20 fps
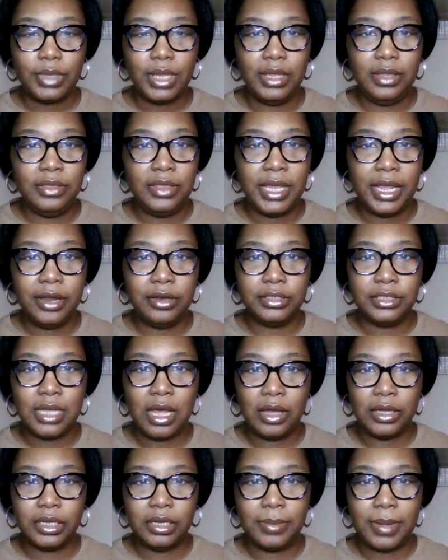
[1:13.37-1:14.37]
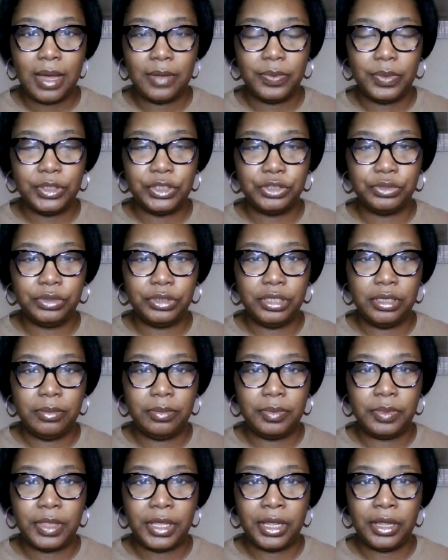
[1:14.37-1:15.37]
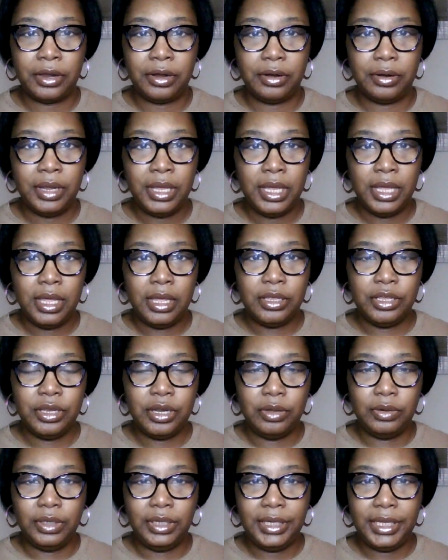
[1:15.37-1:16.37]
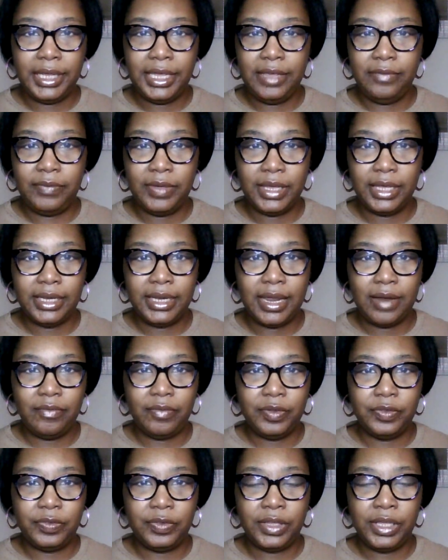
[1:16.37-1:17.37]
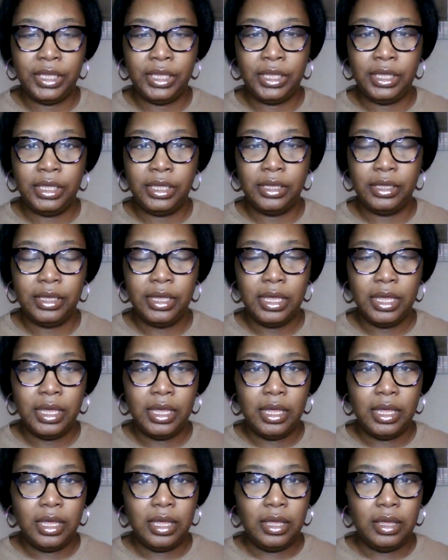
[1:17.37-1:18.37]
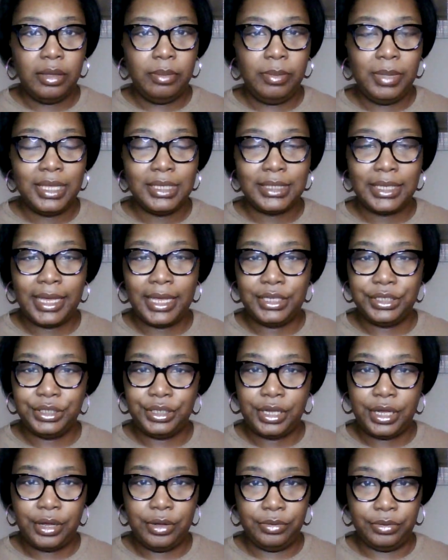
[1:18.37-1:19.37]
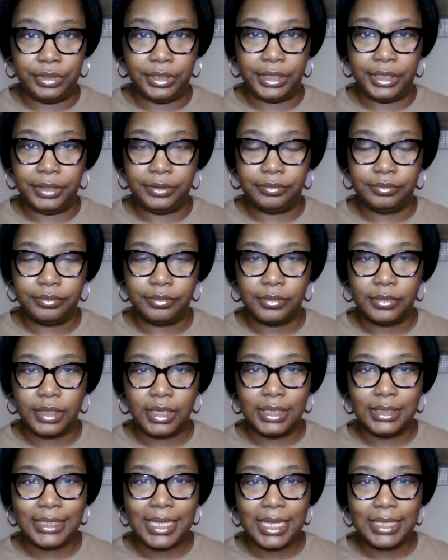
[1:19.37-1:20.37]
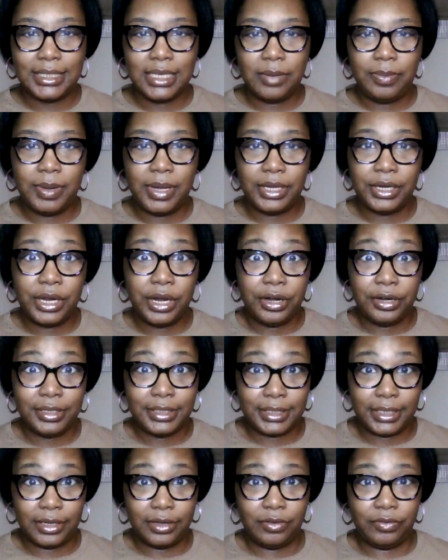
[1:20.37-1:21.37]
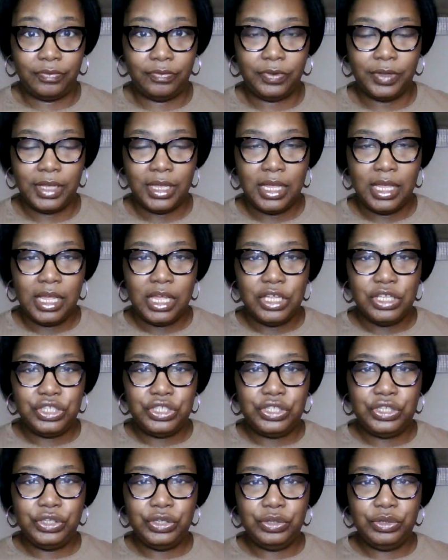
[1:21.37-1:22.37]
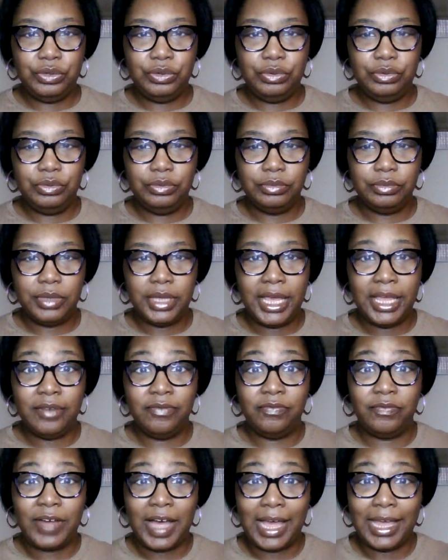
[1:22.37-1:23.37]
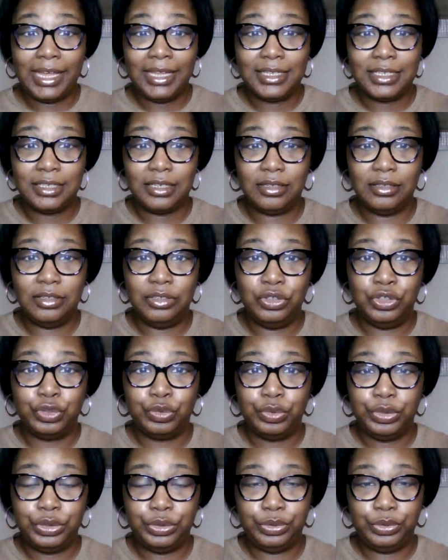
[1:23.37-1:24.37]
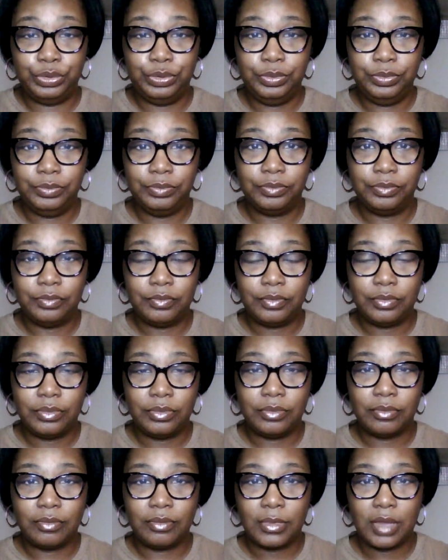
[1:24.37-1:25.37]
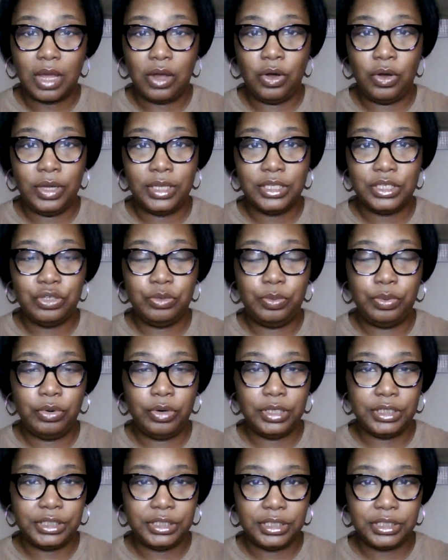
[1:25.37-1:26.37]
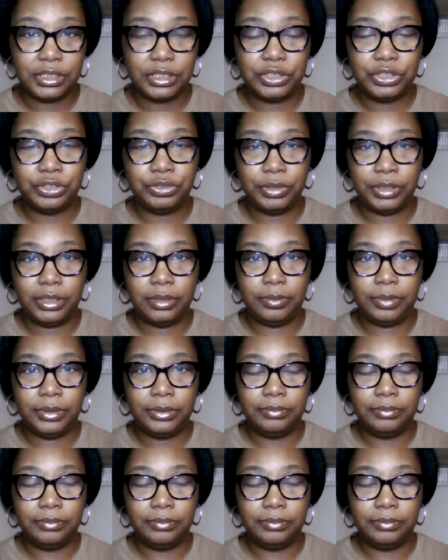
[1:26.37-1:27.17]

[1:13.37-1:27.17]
they're talking about the trip, they're, leaving and everything. Miss Angela Oakley takes it upon herself to invite Drew onto Portia's trip.